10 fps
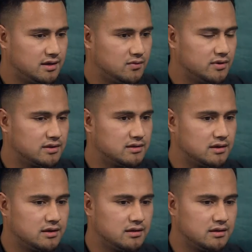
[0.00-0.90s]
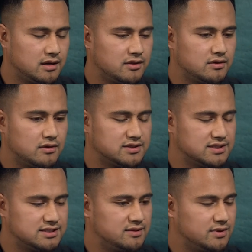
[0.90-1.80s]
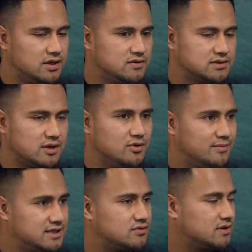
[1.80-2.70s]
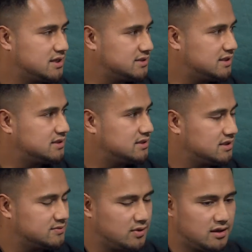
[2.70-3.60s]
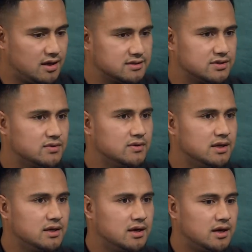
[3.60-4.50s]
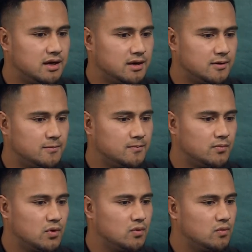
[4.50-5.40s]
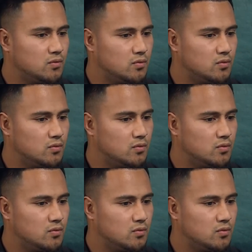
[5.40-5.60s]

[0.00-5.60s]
with other CBOs, community-based organizations in East Palo Alto,